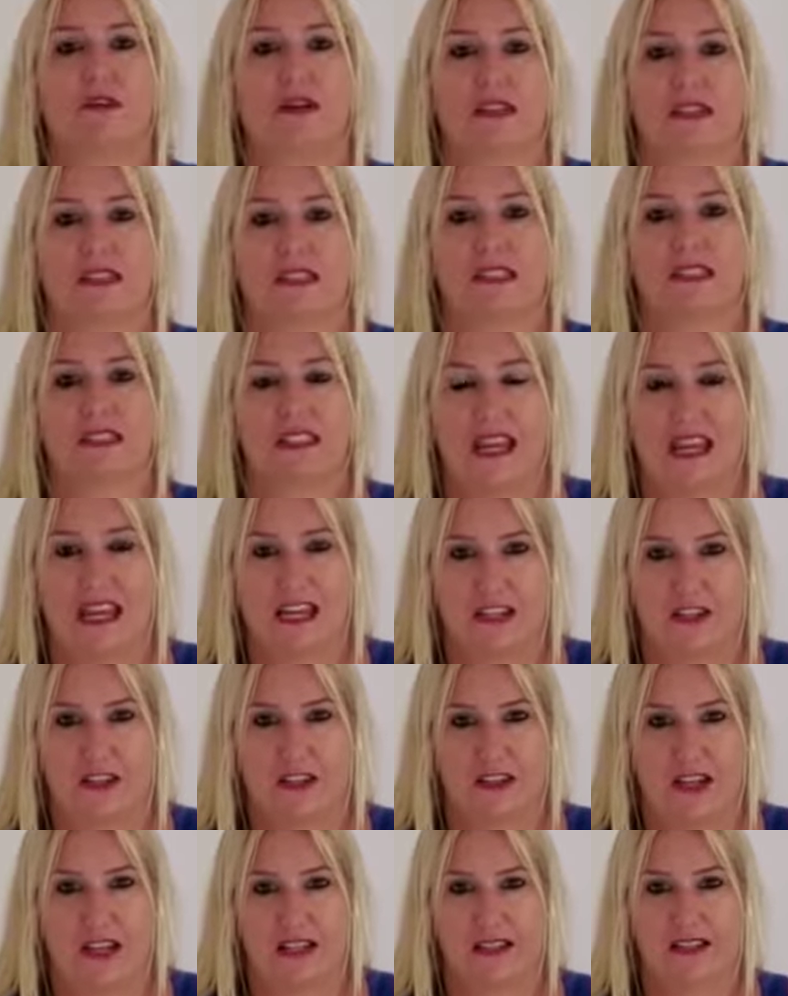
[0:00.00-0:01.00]

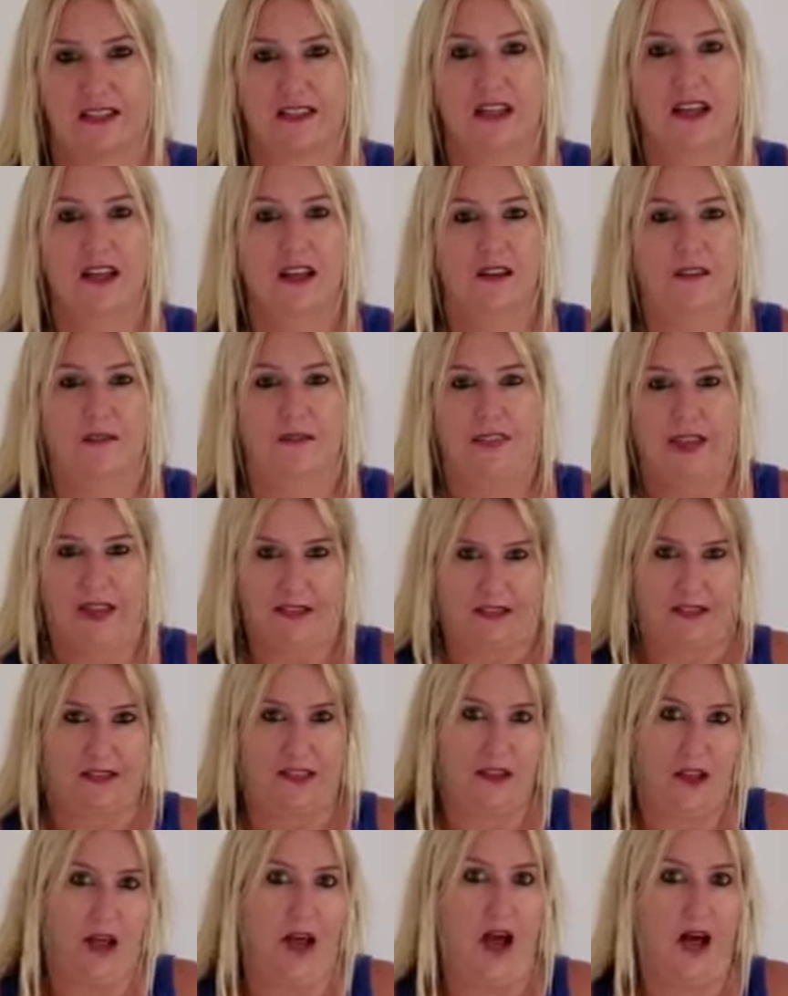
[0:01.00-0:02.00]
staged. That's
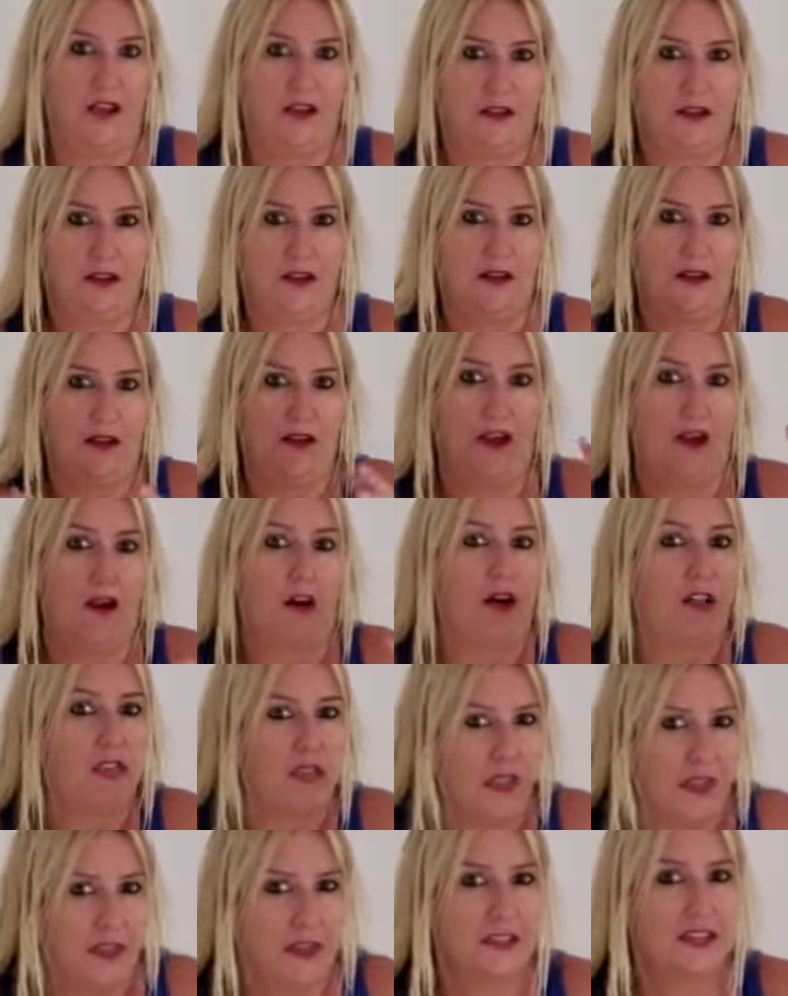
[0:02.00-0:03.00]
not an
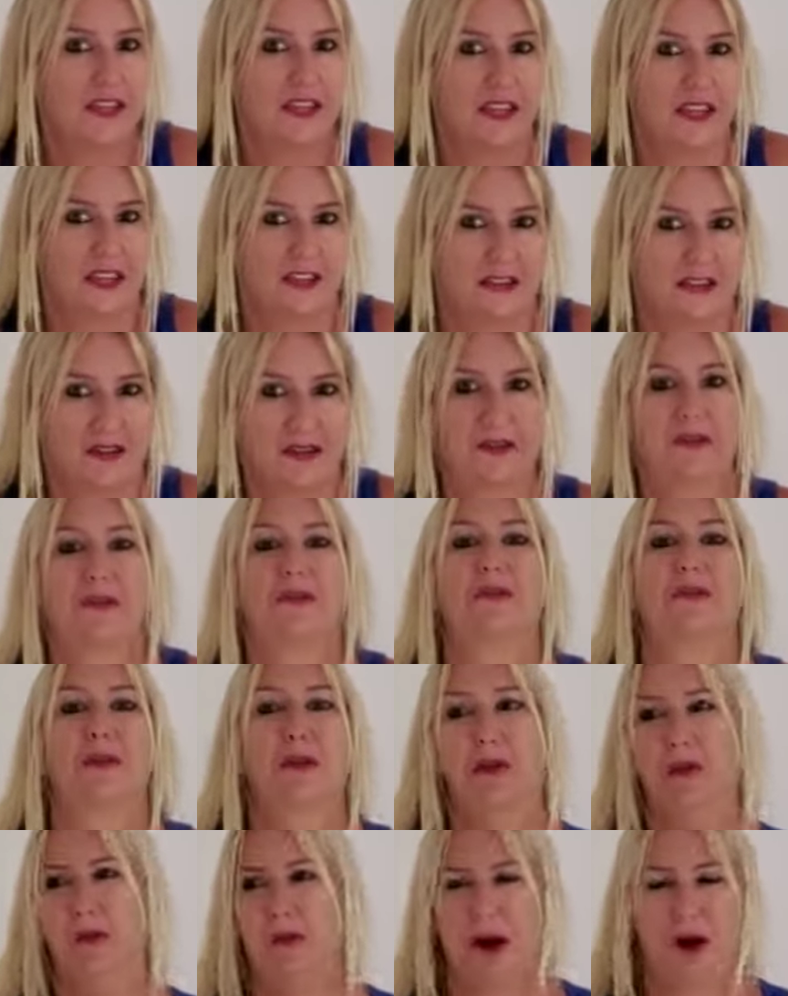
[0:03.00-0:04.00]
authentic
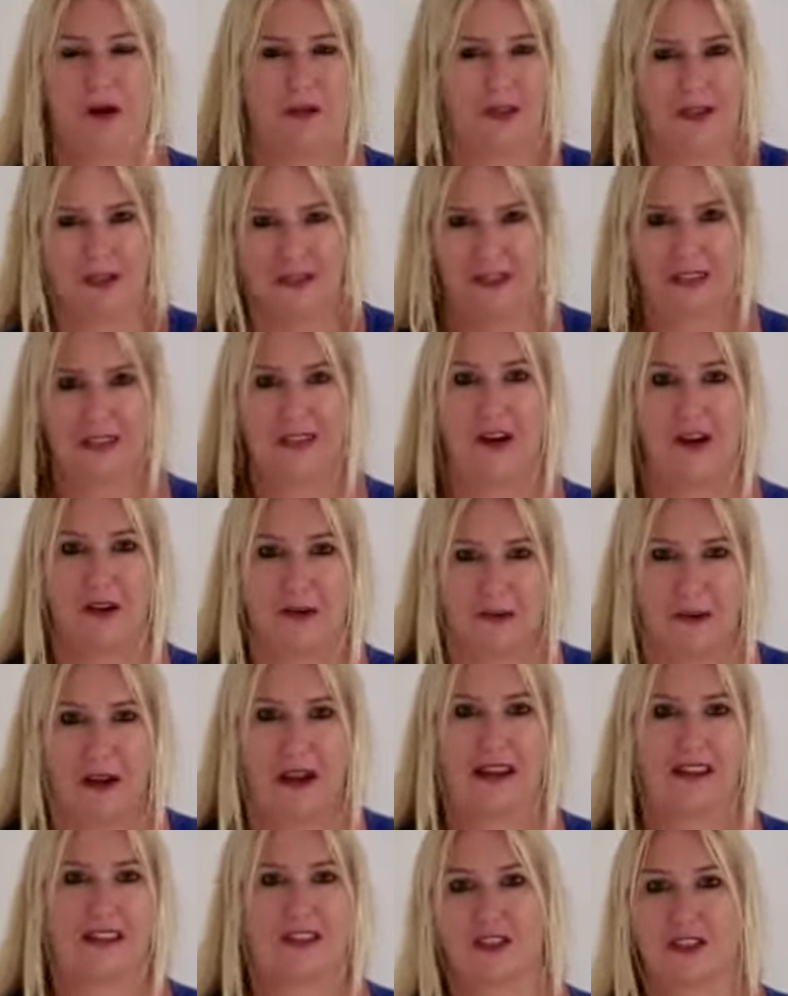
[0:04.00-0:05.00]
luau that's done,
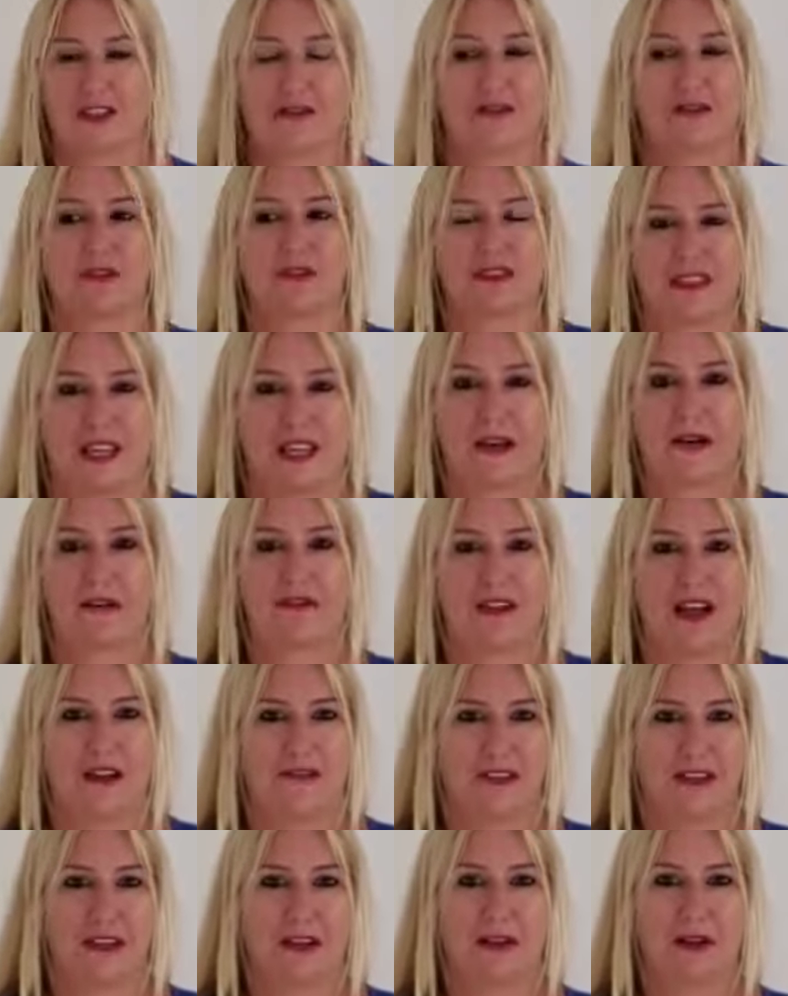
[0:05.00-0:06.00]
right? Just for the sake of
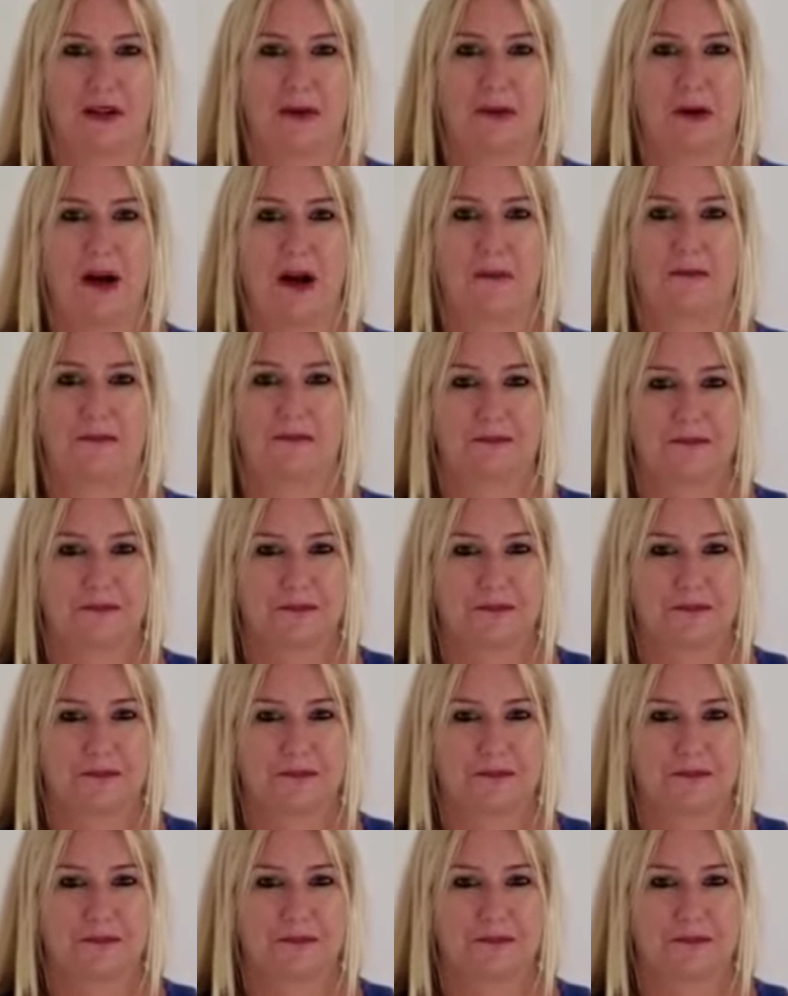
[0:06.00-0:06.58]
having a luau.